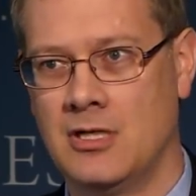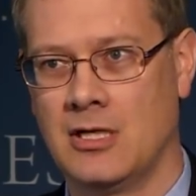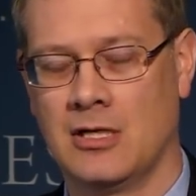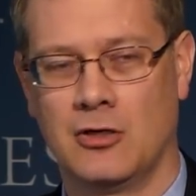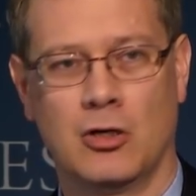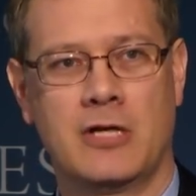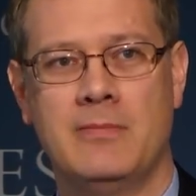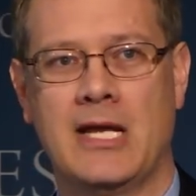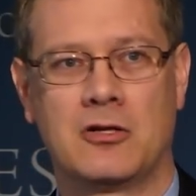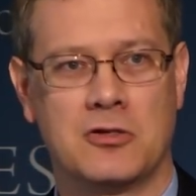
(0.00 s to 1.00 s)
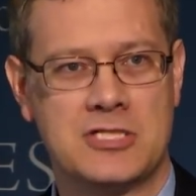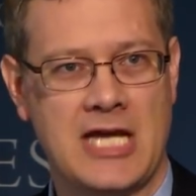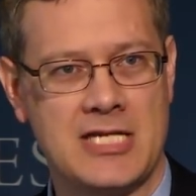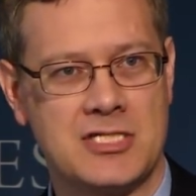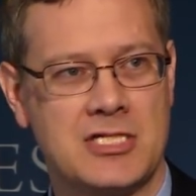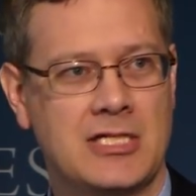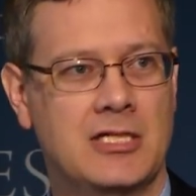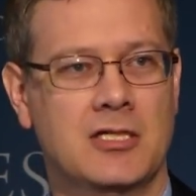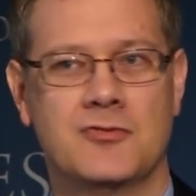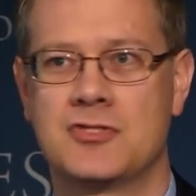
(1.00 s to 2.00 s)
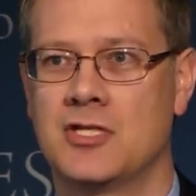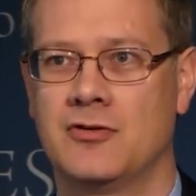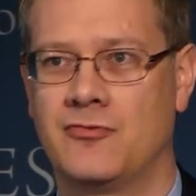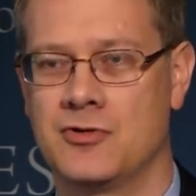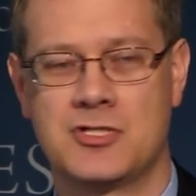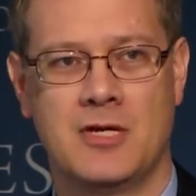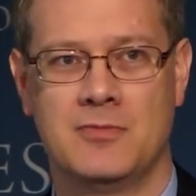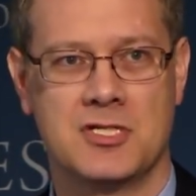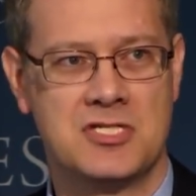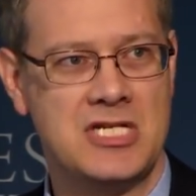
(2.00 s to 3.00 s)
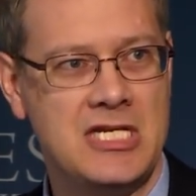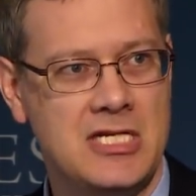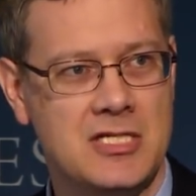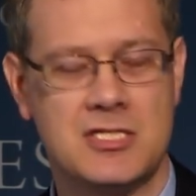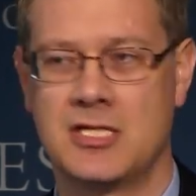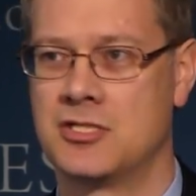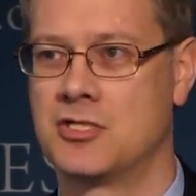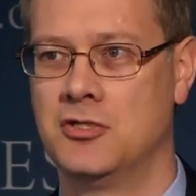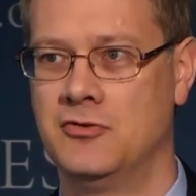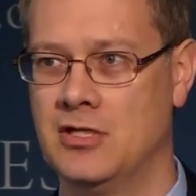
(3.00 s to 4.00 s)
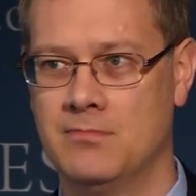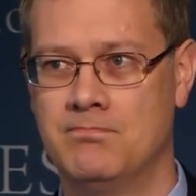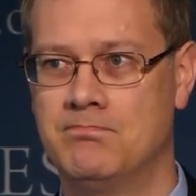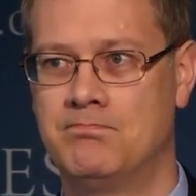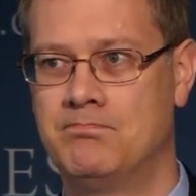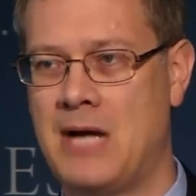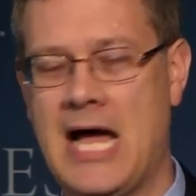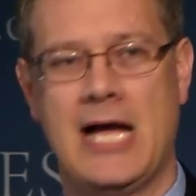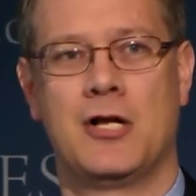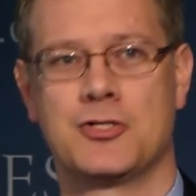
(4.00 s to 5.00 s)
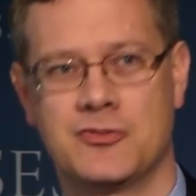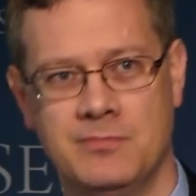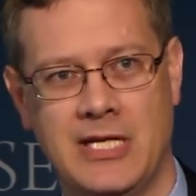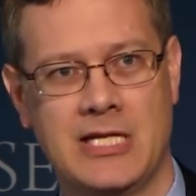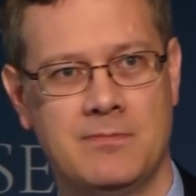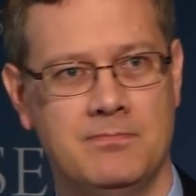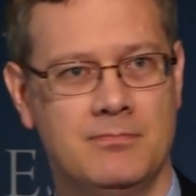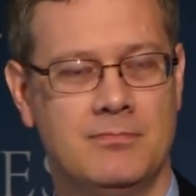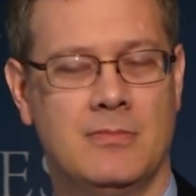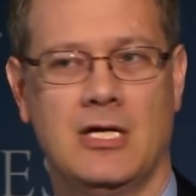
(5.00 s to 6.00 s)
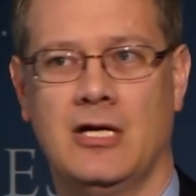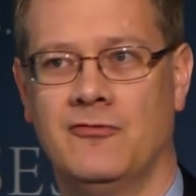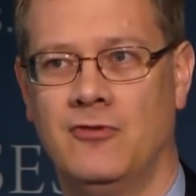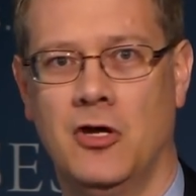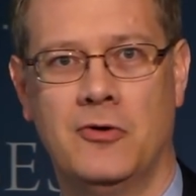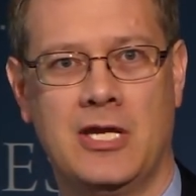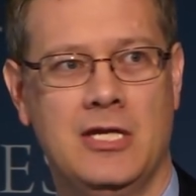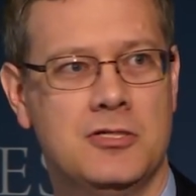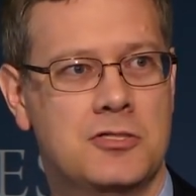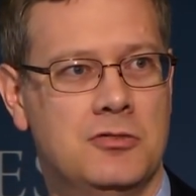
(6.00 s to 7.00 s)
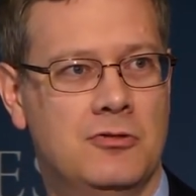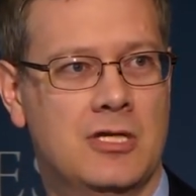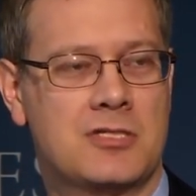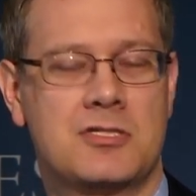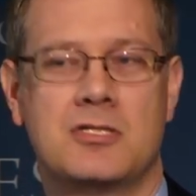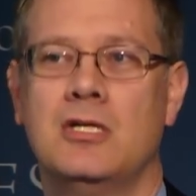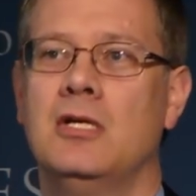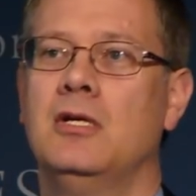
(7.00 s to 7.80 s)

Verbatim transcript: uh, early medical testing of, for some disease, and so you get piles of money uh, flowing into this